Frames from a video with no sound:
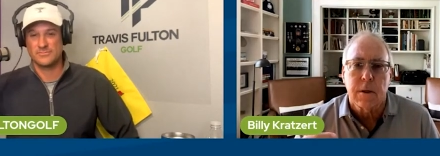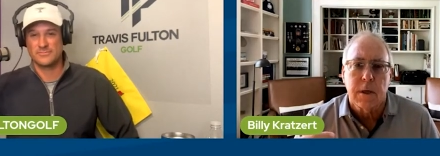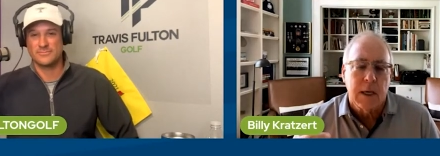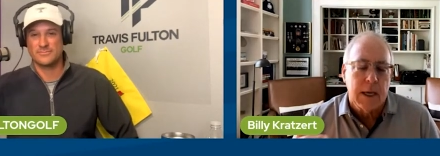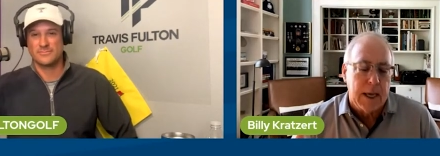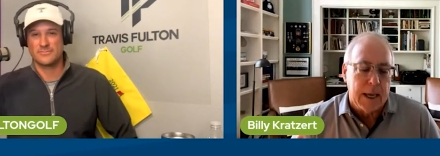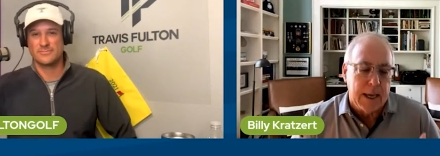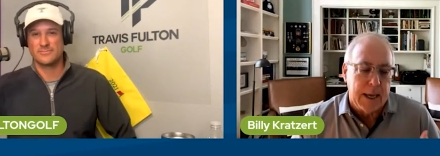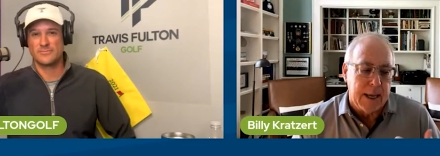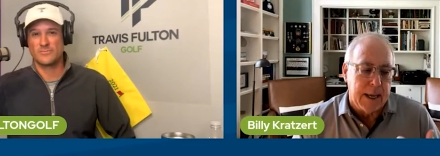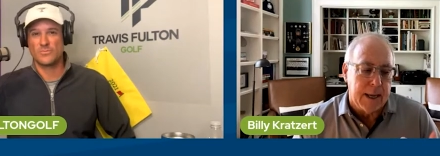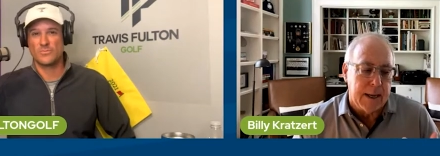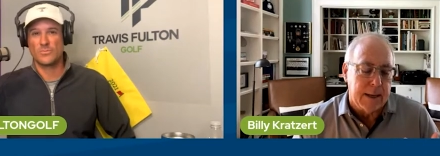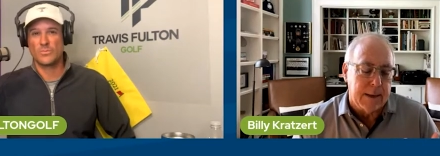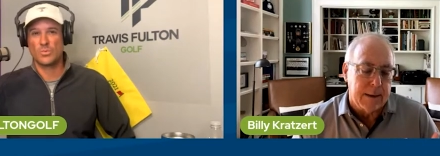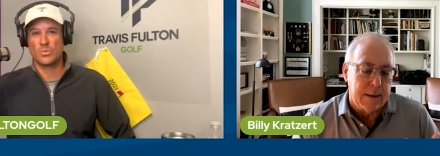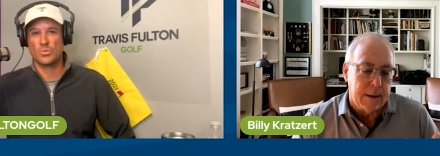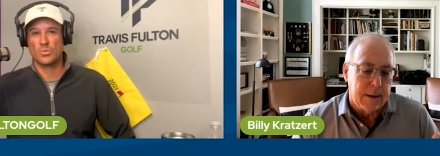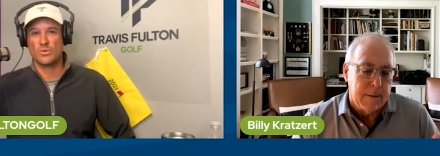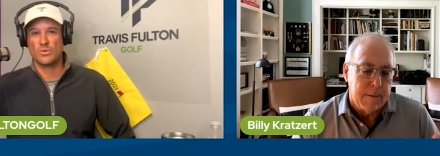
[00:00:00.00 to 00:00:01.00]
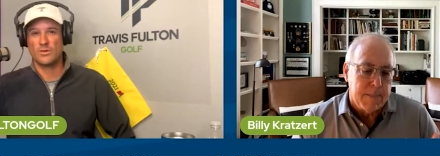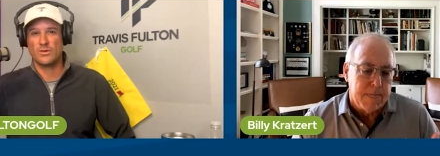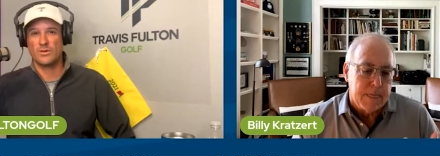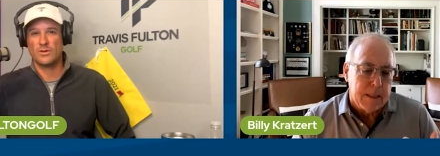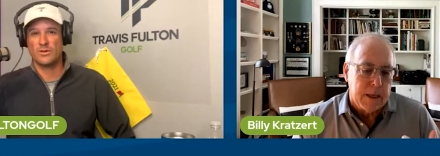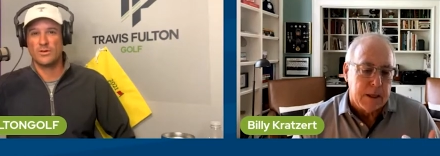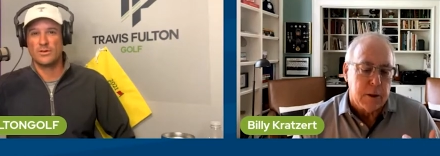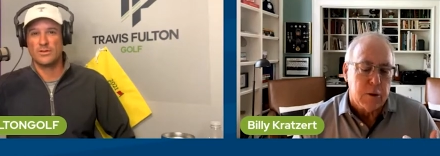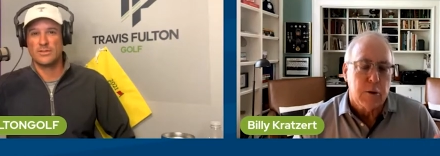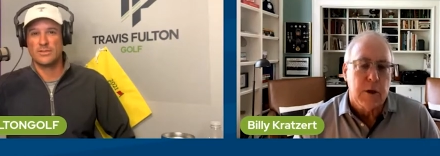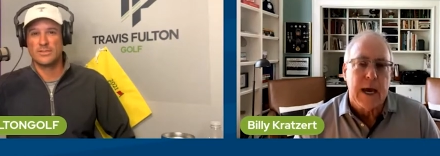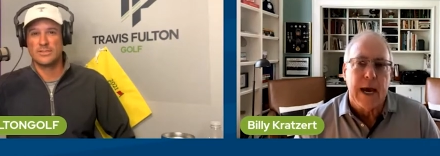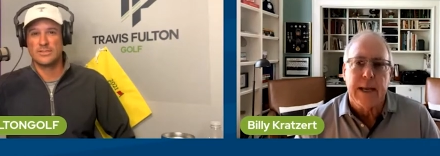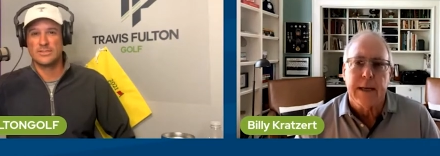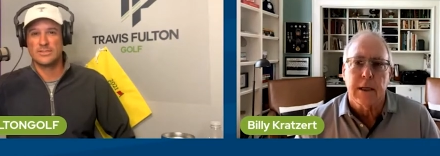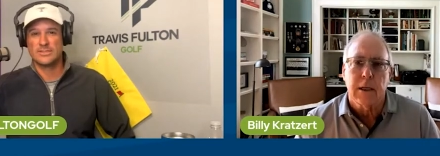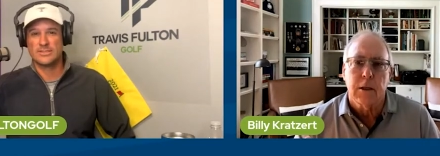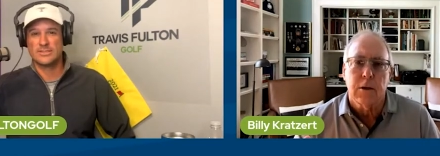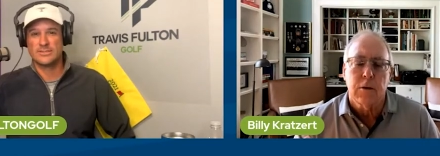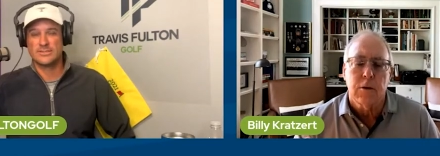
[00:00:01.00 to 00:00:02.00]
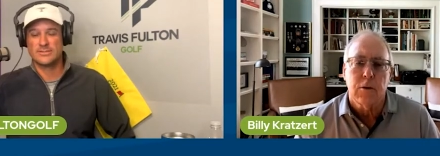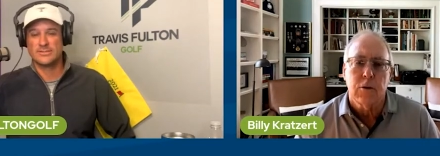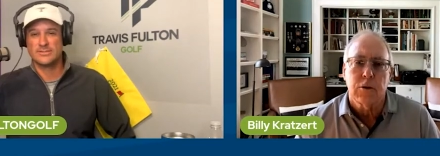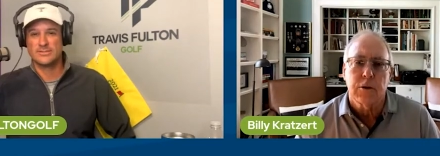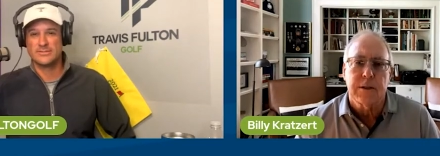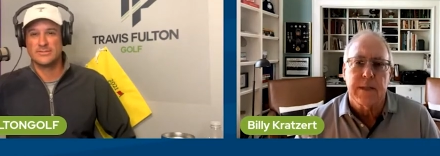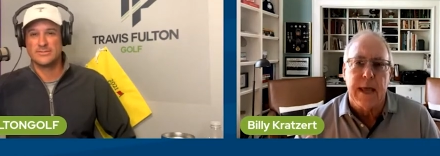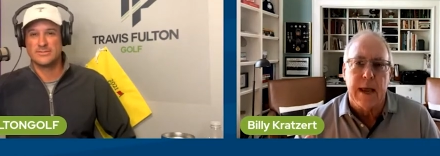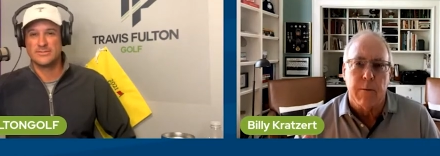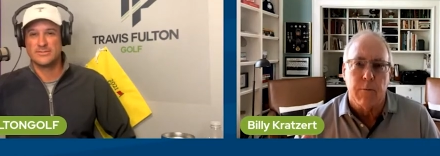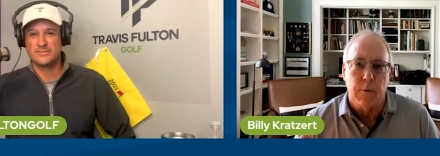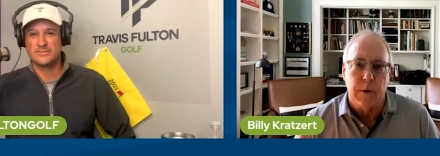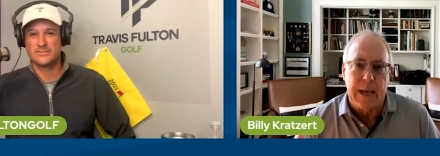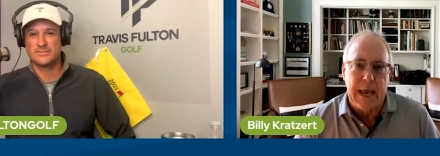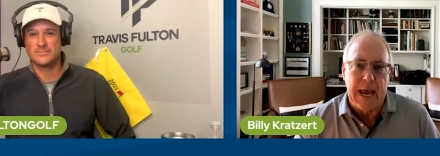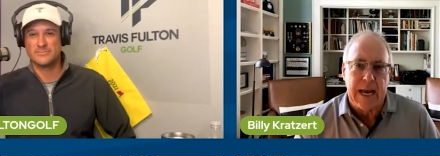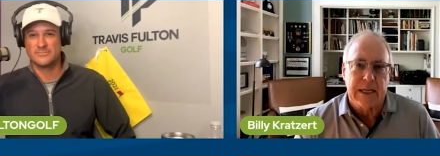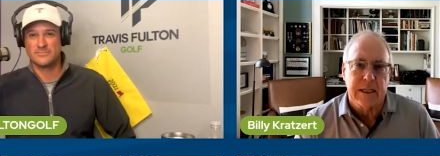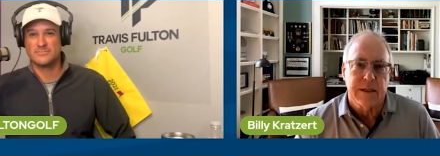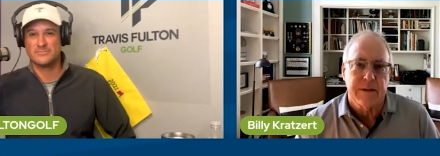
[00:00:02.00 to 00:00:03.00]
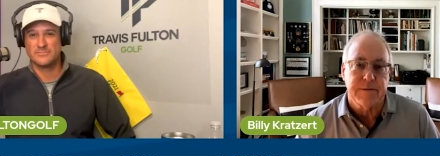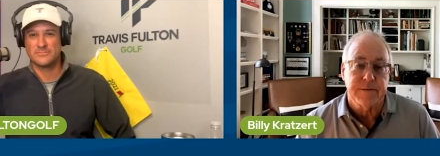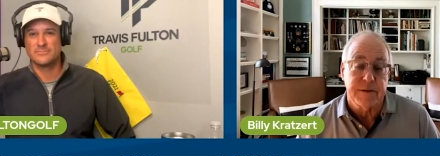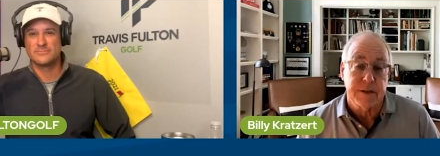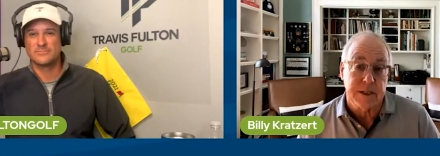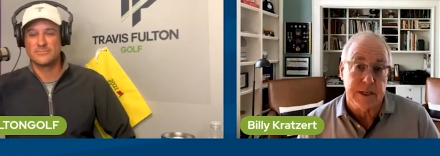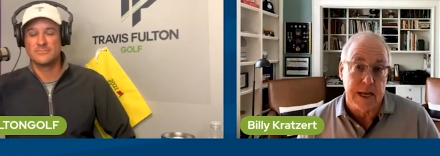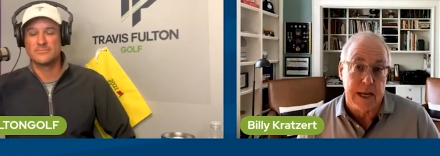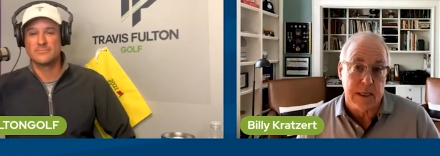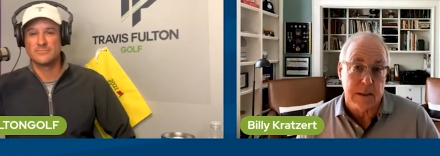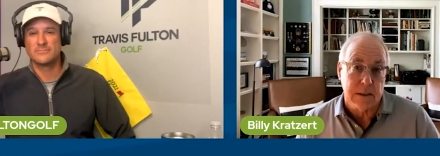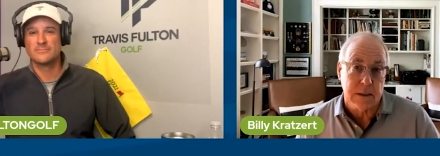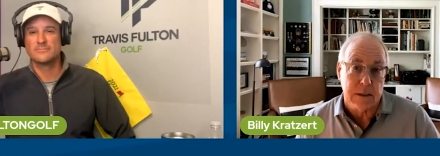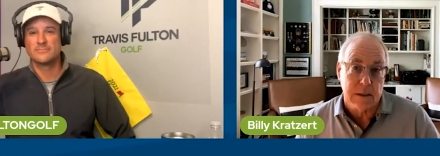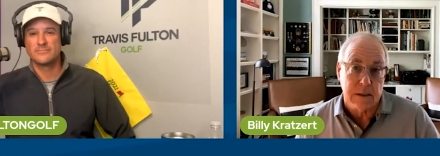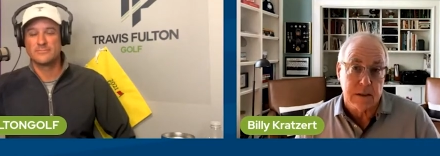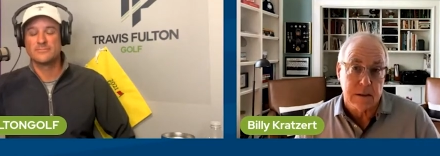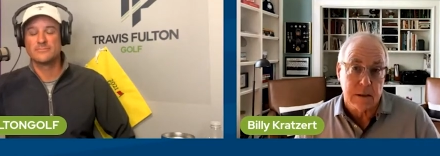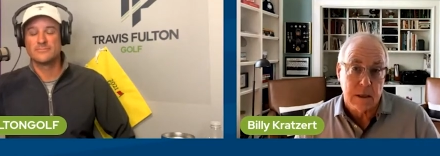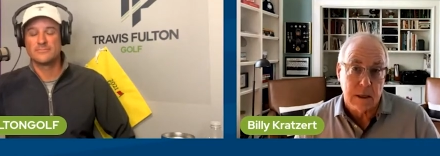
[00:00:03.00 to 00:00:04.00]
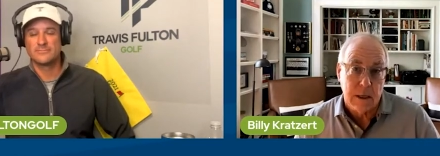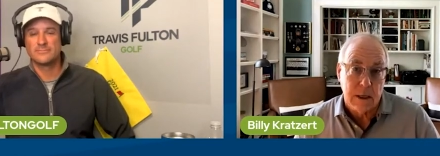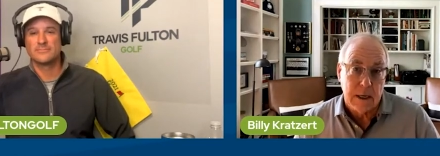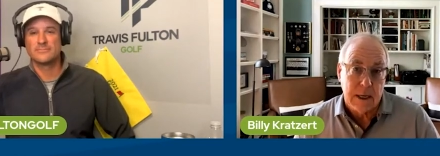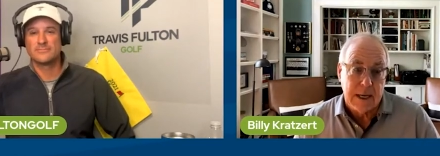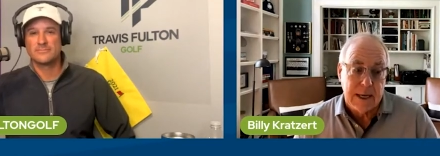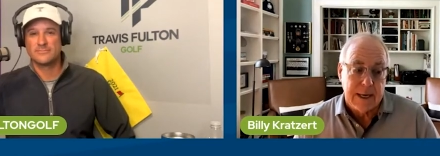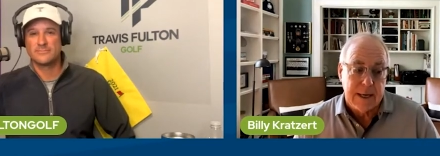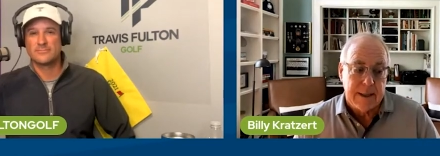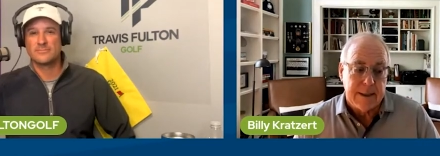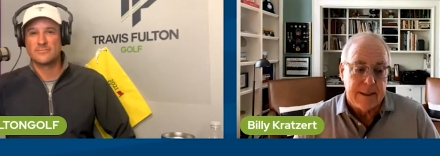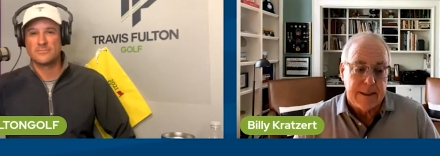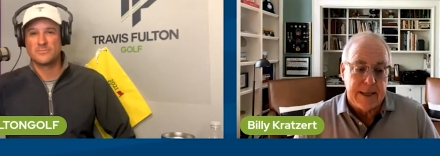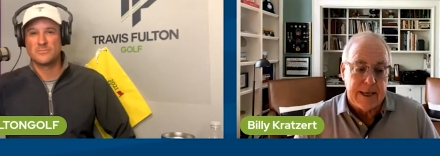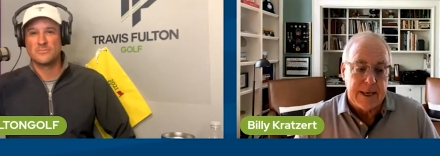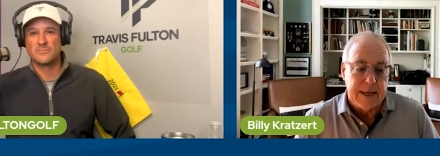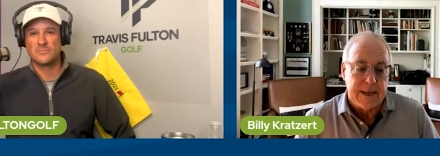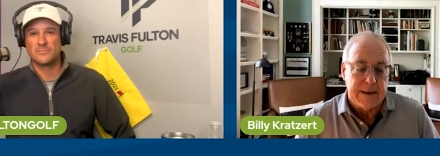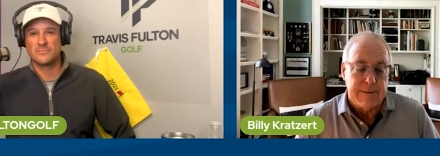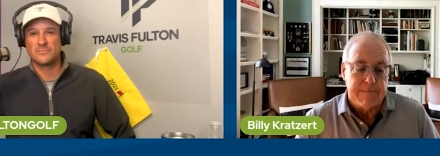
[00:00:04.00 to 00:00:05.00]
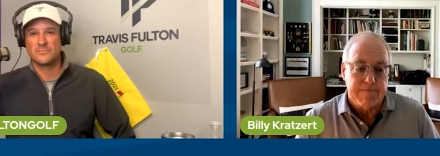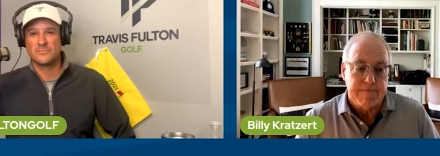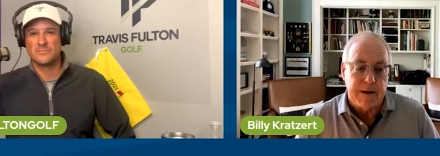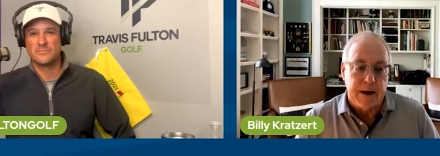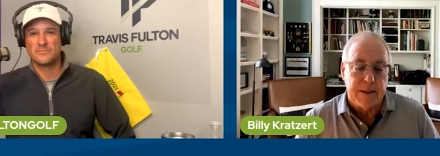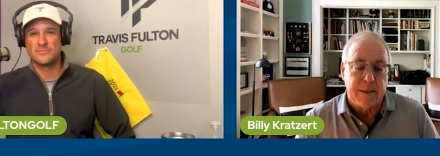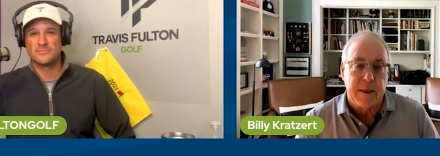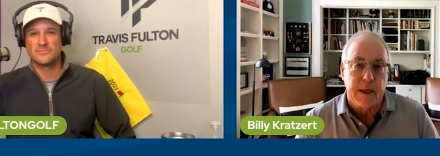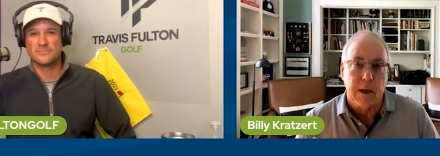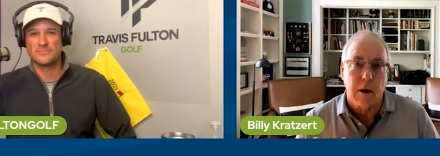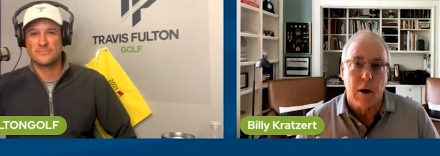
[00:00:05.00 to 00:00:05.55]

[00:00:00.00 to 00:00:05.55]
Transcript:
Speaker 1: and you kind of lose that reactive sense, then I think